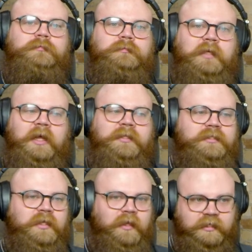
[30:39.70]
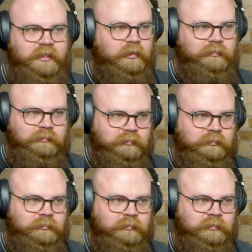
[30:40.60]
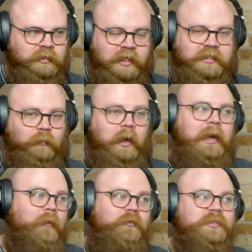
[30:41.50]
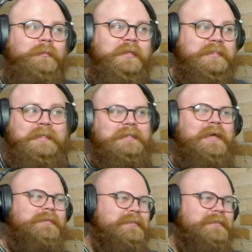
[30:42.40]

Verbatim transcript: Kens, and that's it. Except right now, for some reason, it's Eds.